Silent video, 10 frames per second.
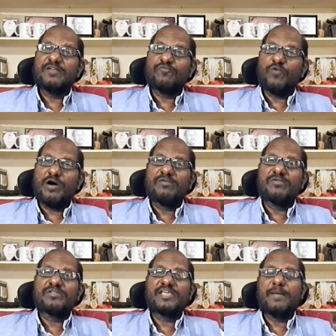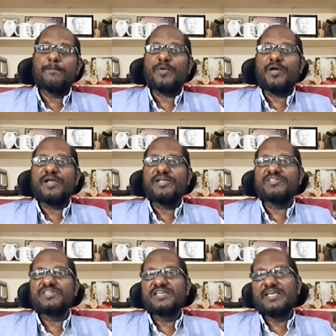involve the
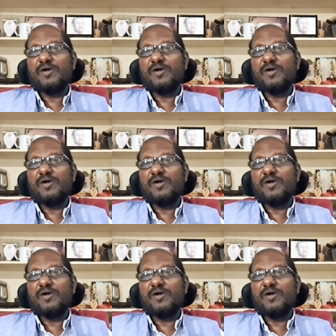employees